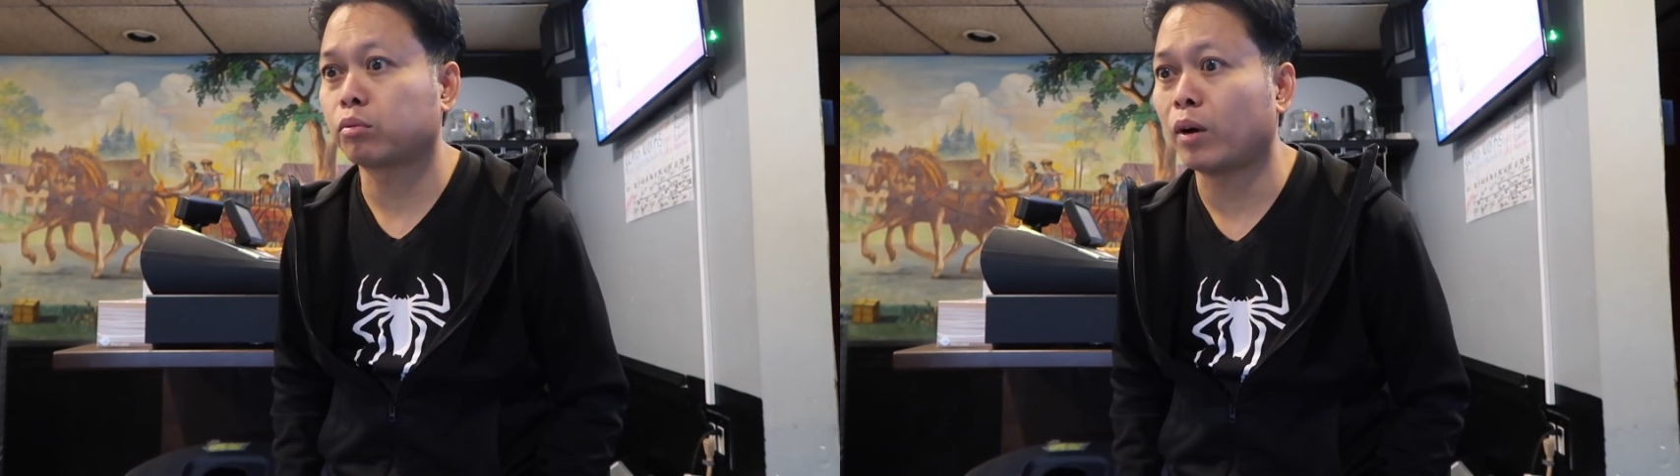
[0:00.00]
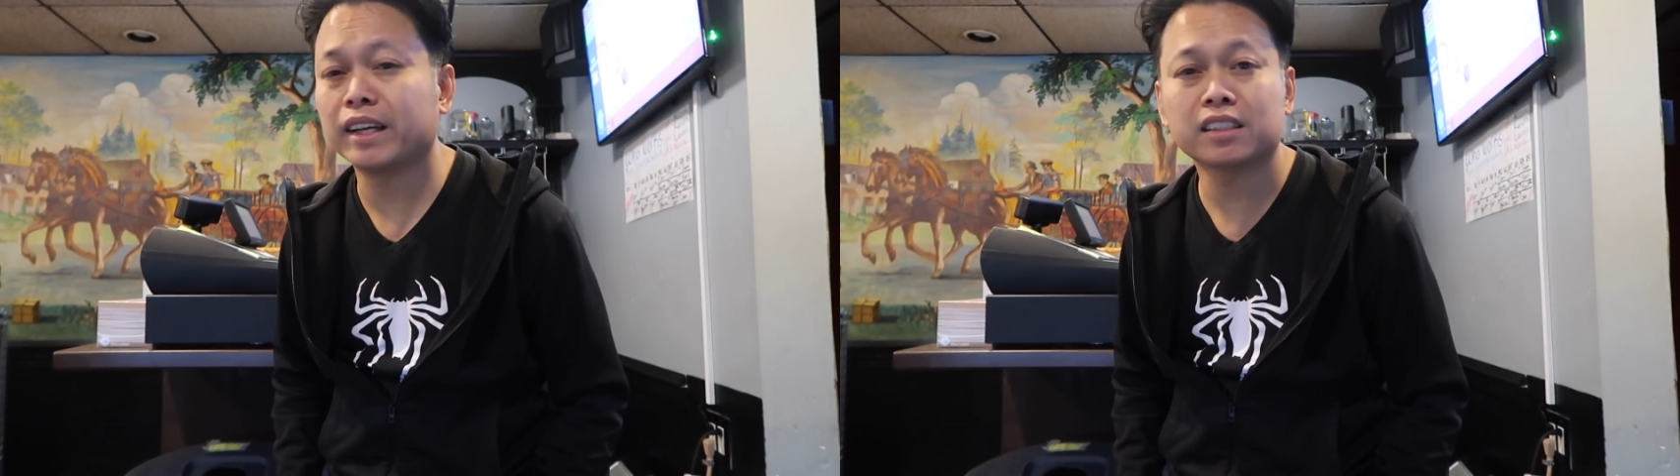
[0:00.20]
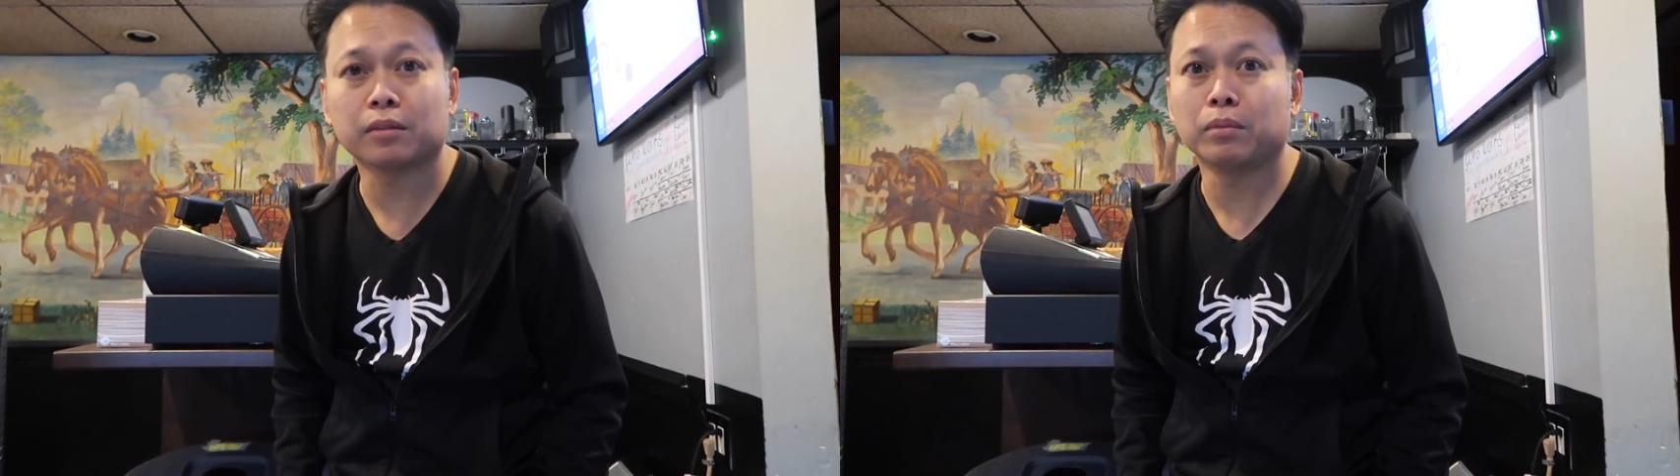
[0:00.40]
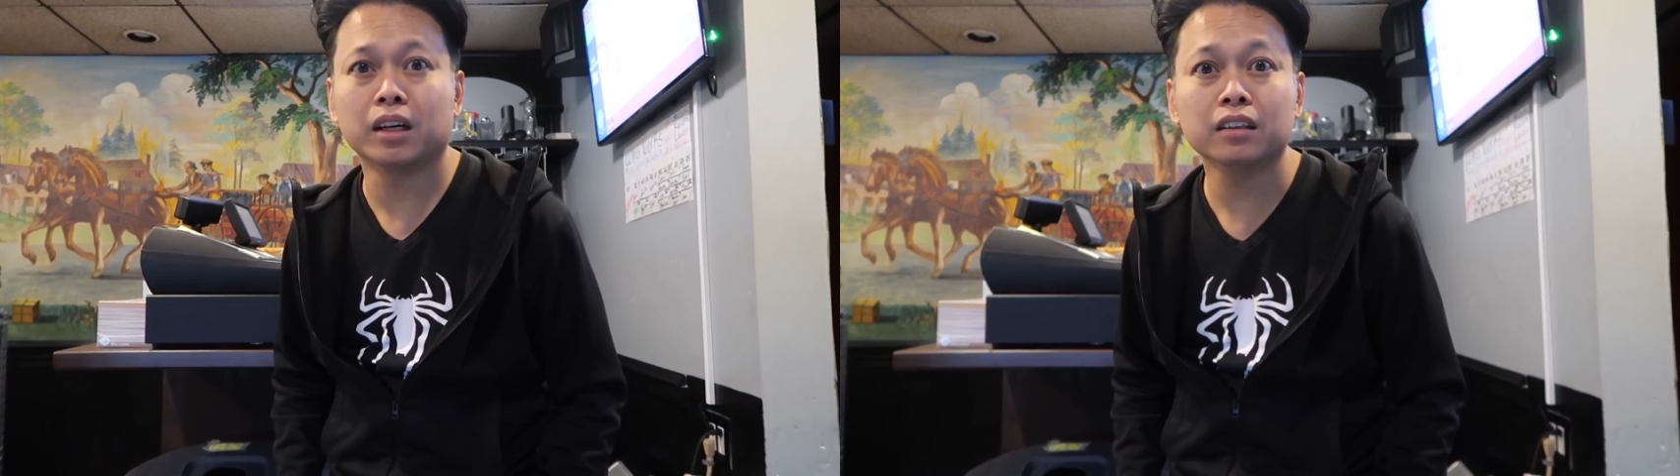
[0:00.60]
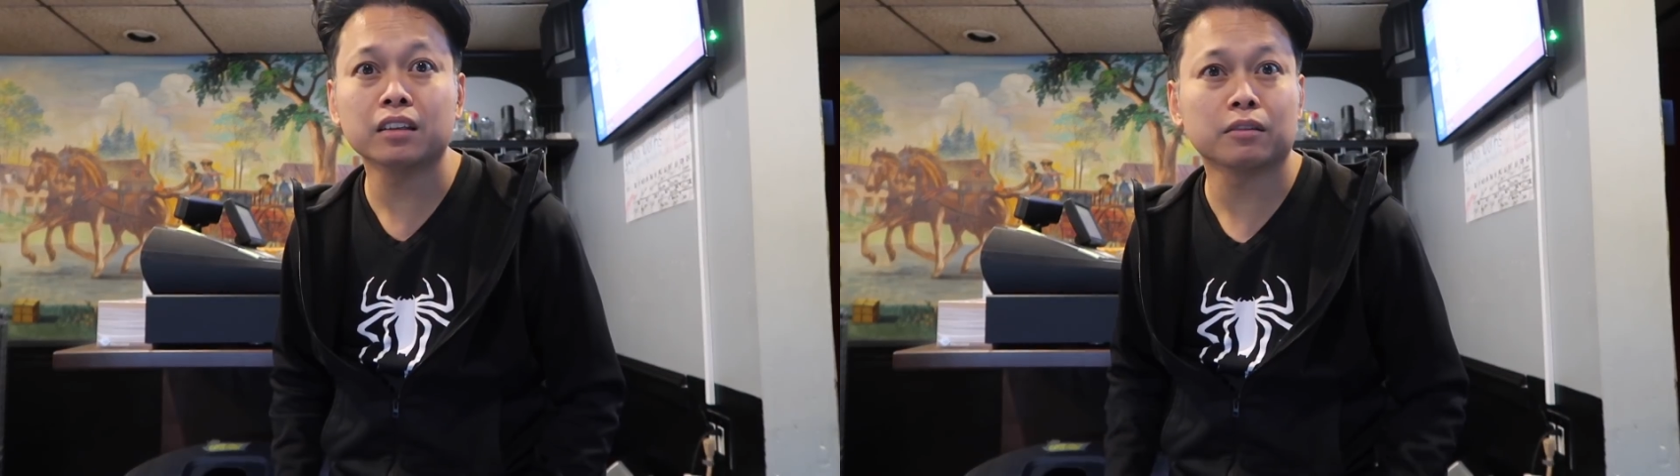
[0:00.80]
twice a
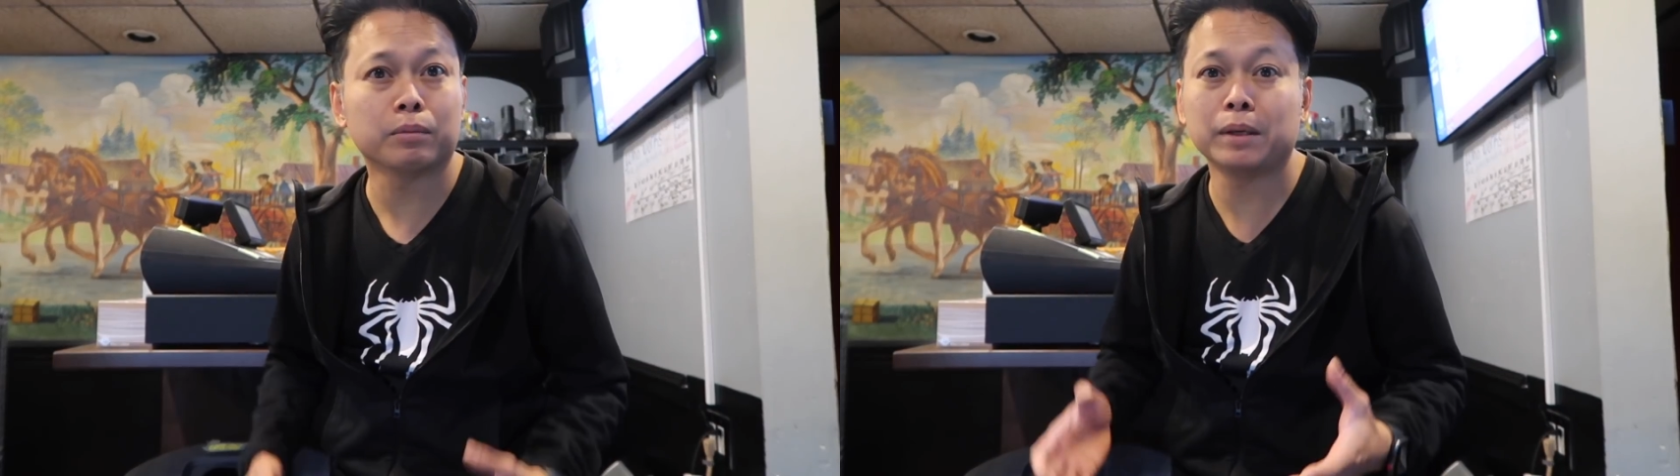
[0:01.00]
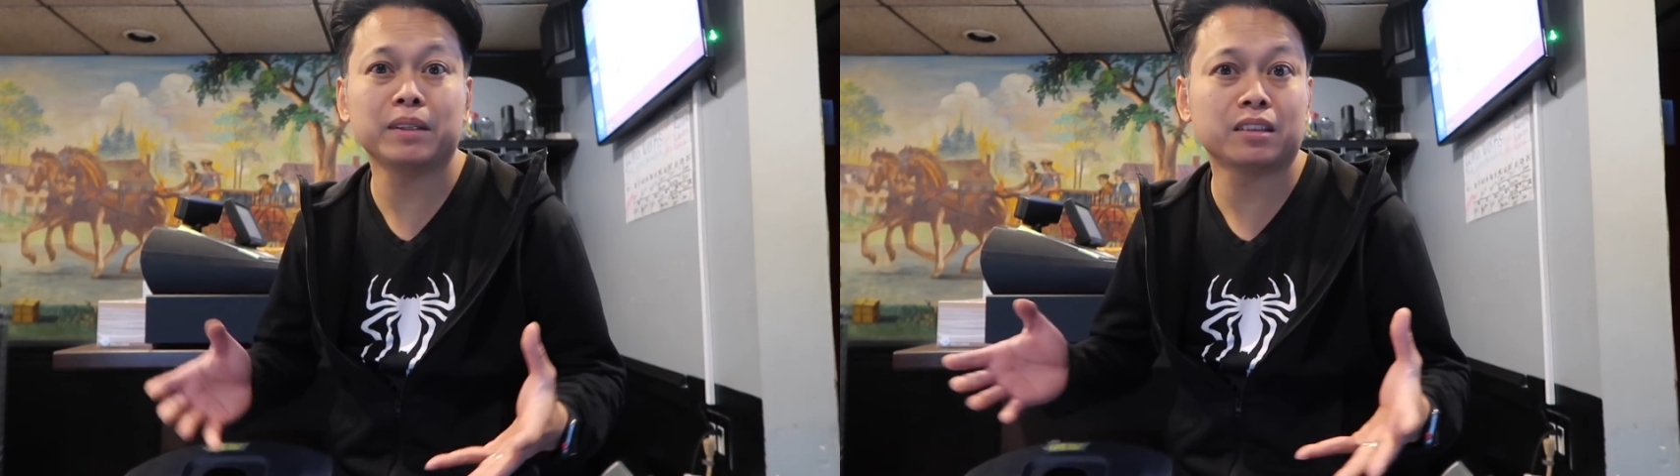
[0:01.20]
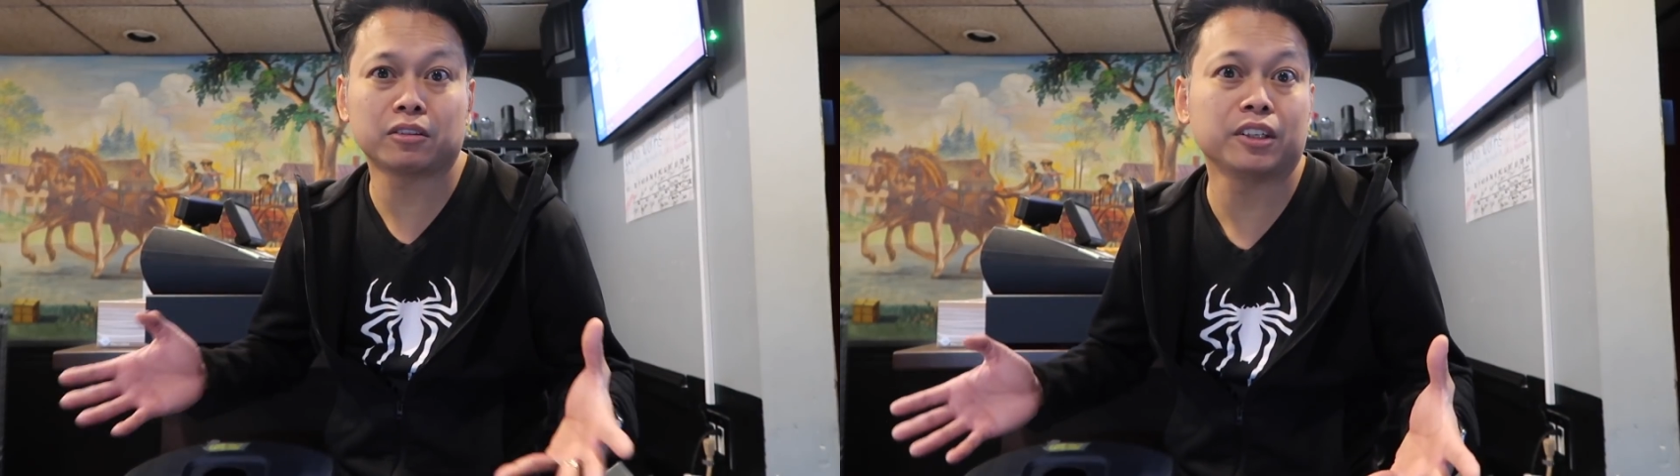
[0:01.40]
month, maybe